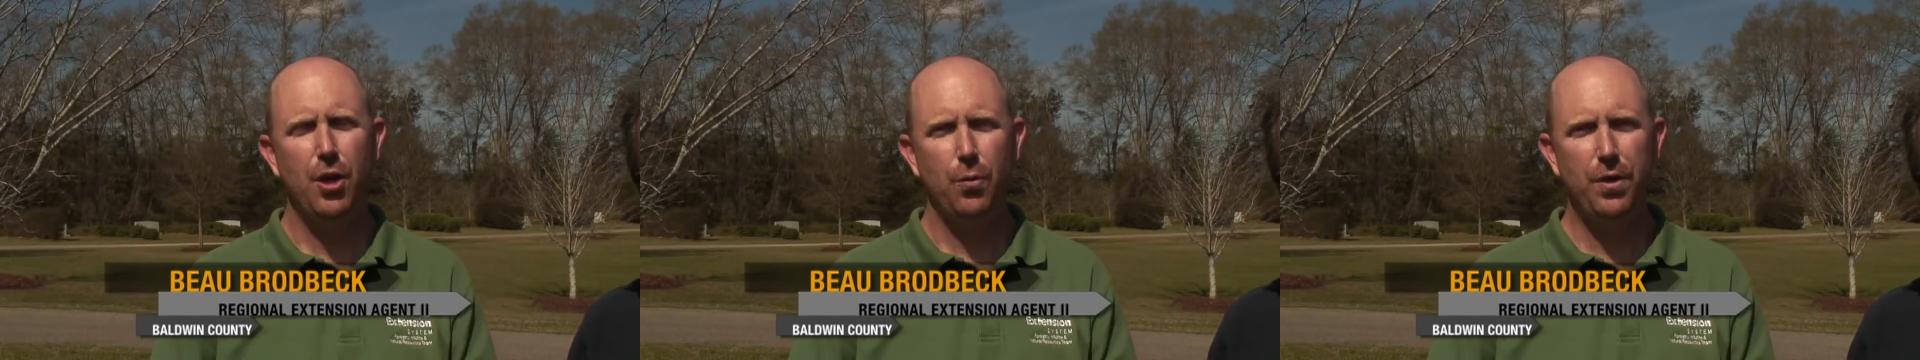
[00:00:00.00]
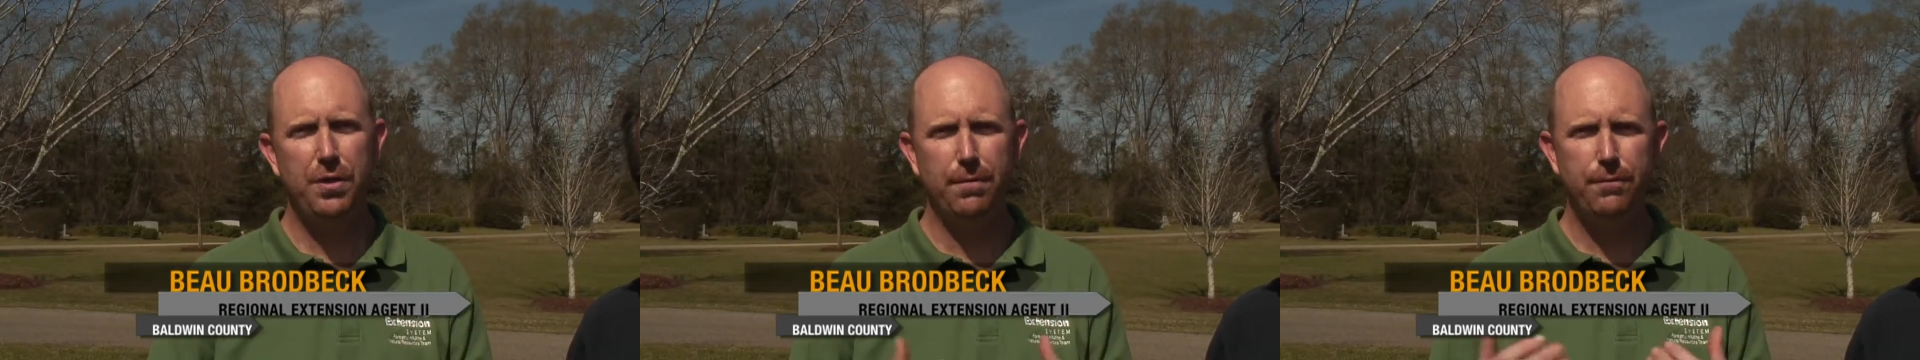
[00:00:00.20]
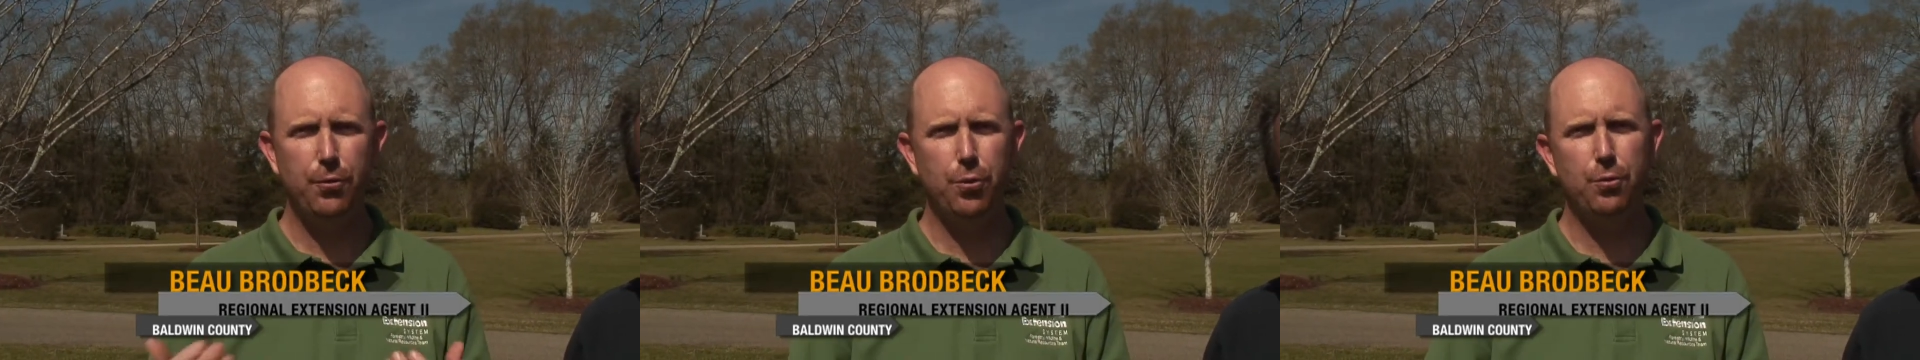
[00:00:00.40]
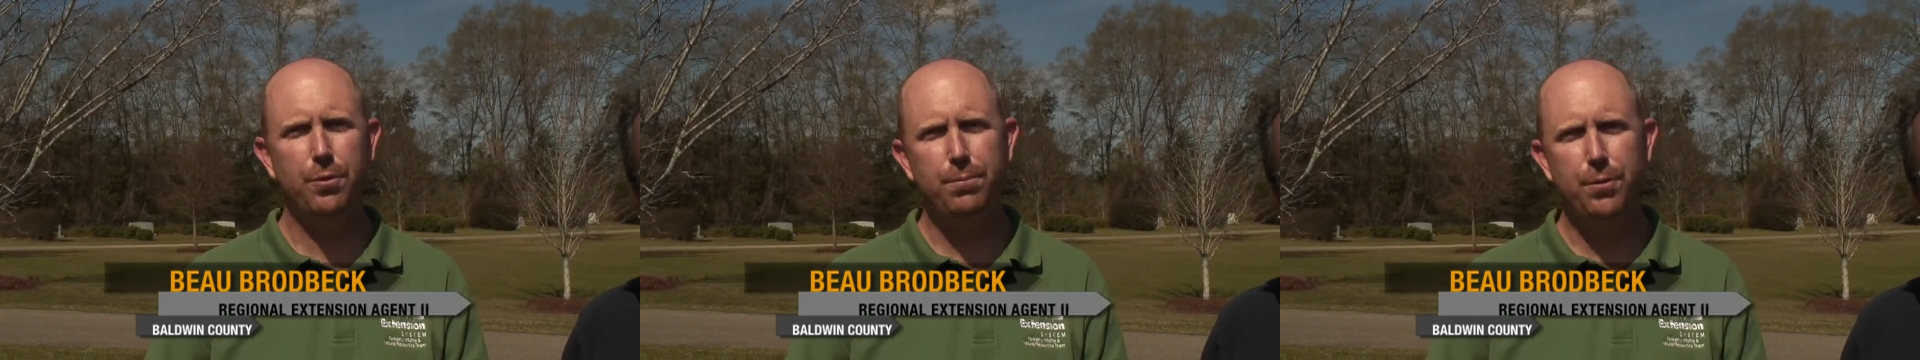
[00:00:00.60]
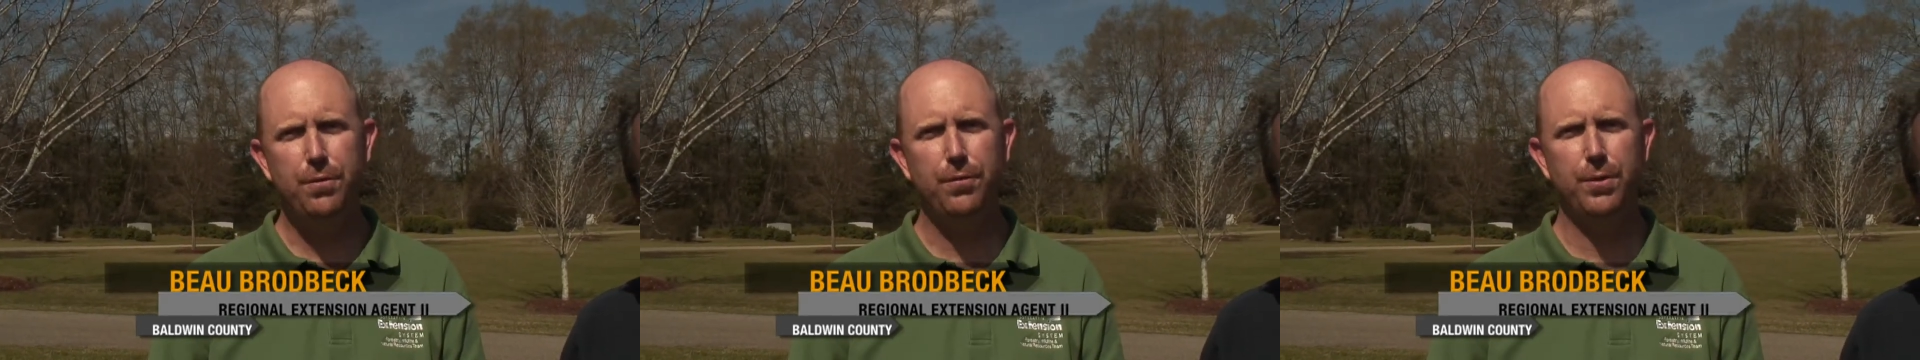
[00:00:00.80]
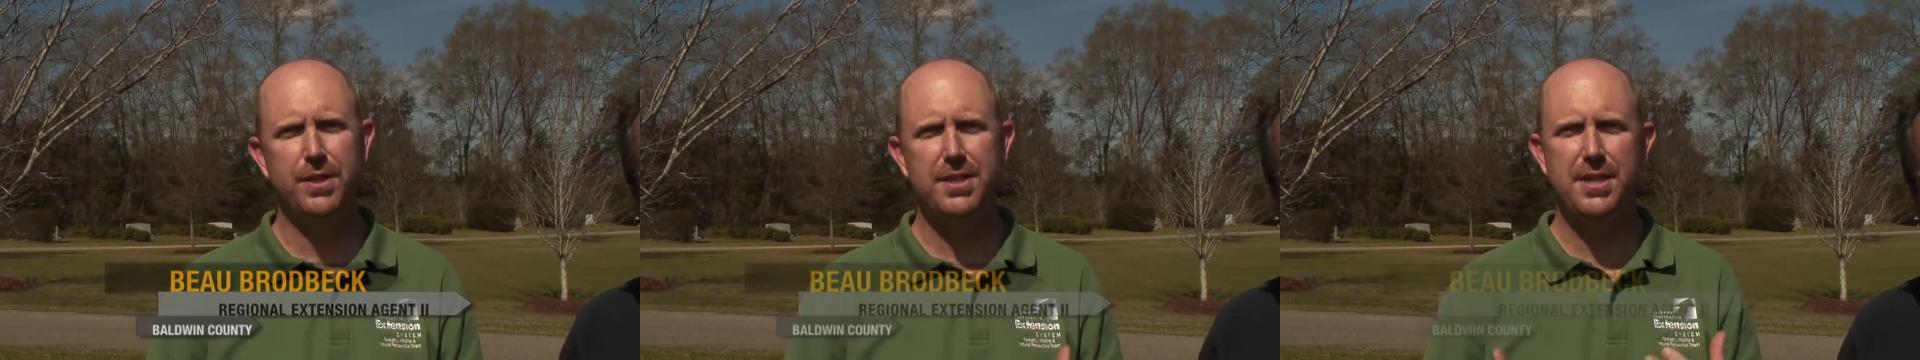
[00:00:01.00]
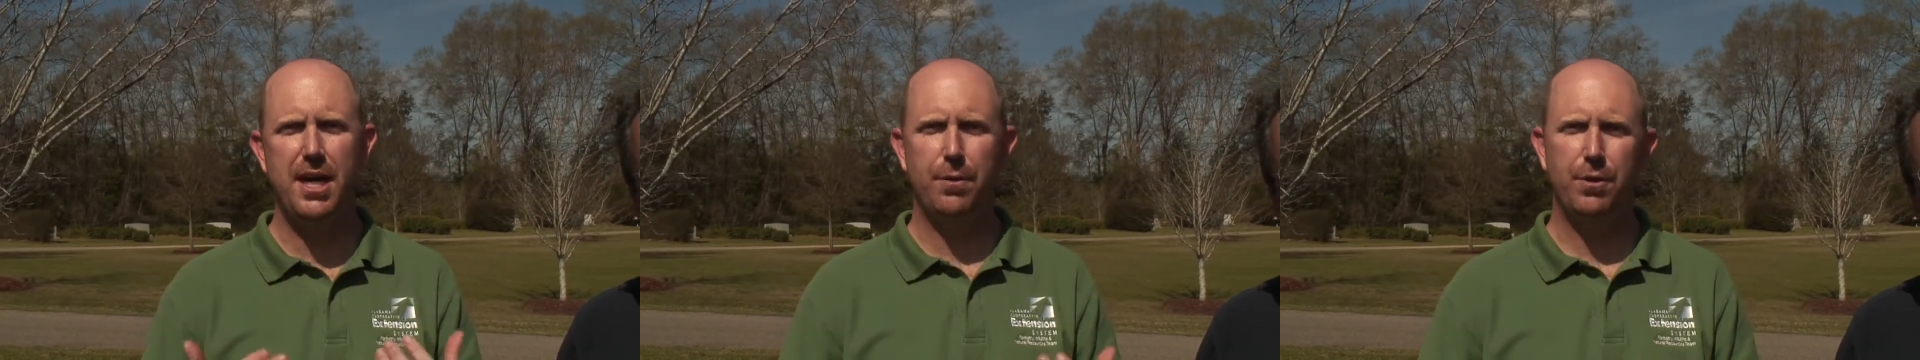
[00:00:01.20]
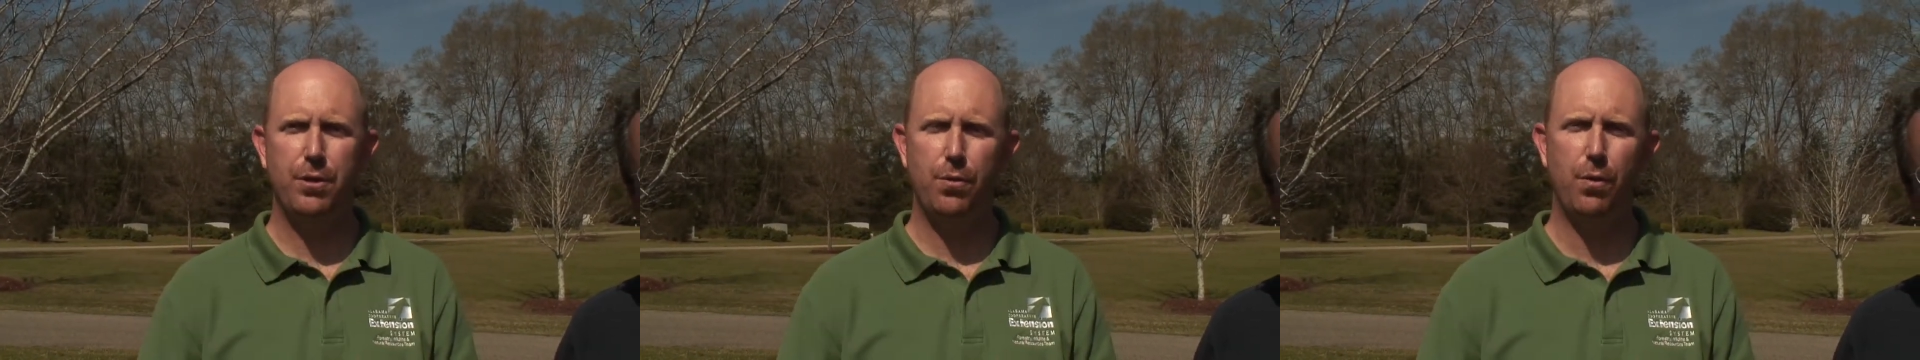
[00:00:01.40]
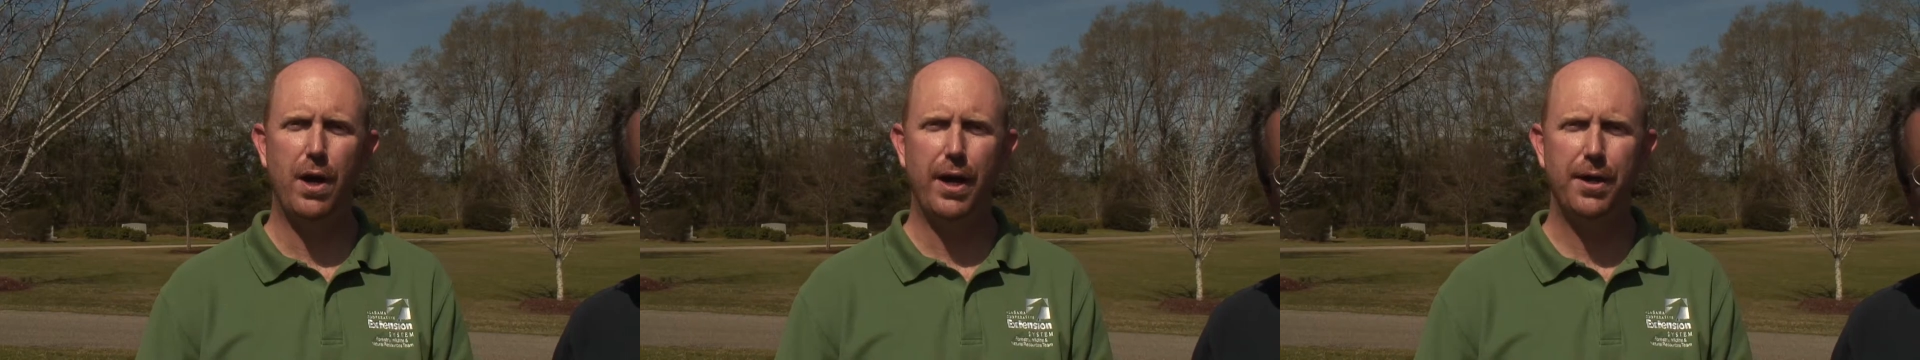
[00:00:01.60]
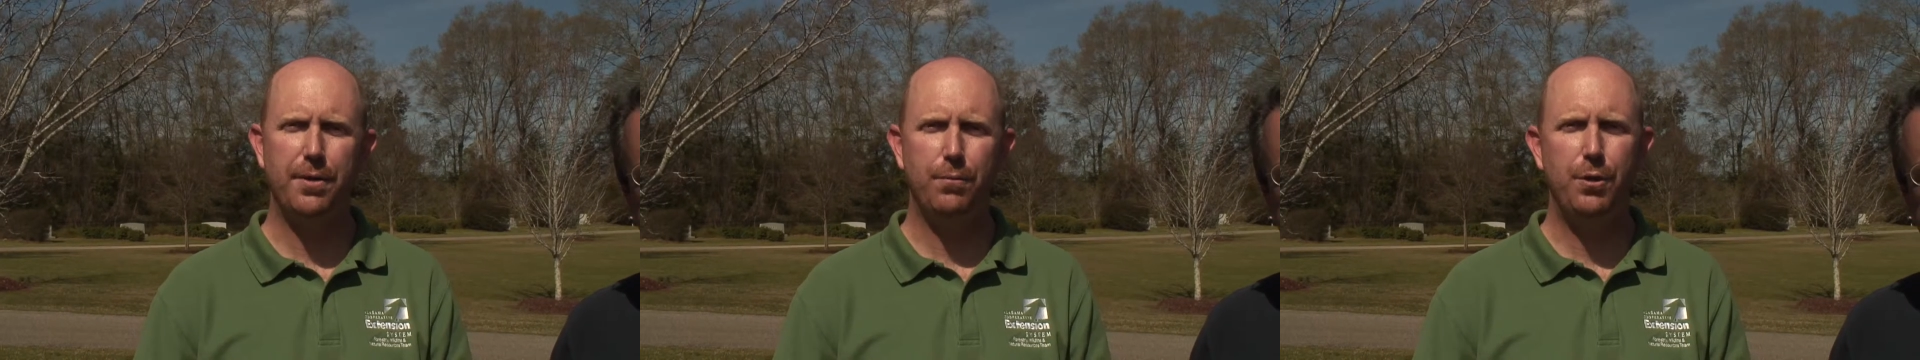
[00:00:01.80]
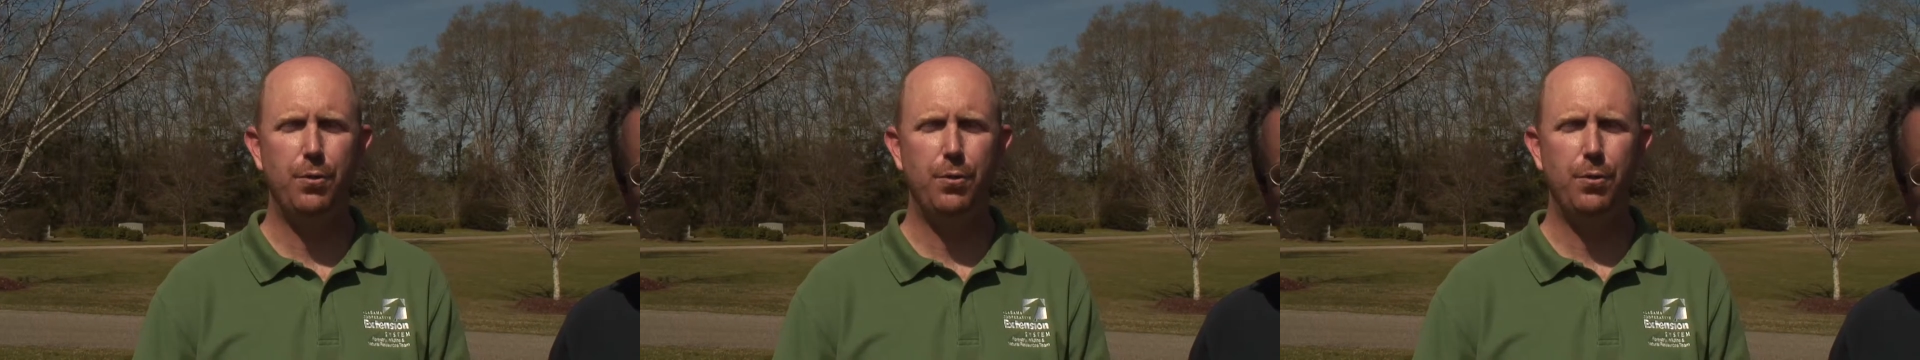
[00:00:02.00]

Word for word: when the full removal is not required.